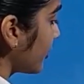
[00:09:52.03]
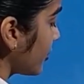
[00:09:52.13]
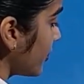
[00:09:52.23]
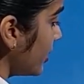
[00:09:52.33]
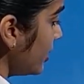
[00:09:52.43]

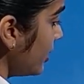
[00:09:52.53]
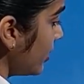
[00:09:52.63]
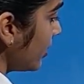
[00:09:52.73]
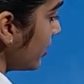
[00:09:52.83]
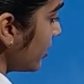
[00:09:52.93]

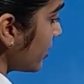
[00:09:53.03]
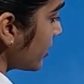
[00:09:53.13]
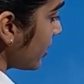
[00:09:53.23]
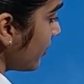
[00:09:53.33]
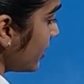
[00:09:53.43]

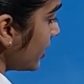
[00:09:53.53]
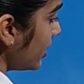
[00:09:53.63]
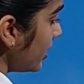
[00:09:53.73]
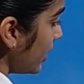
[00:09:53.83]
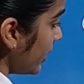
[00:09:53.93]

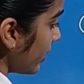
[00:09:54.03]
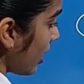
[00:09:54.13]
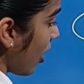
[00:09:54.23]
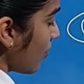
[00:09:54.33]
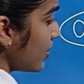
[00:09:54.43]
378.
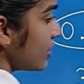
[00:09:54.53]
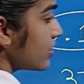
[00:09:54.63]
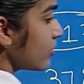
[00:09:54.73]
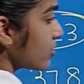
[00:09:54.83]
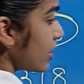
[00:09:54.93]
How many
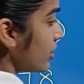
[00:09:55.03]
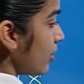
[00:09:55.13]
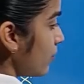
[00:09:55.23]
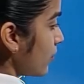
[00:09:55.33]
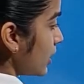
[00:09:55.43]
zeros are there?
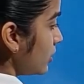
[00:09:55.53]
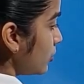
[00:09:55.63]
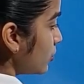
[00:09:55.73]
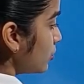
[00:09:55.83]
1, 2,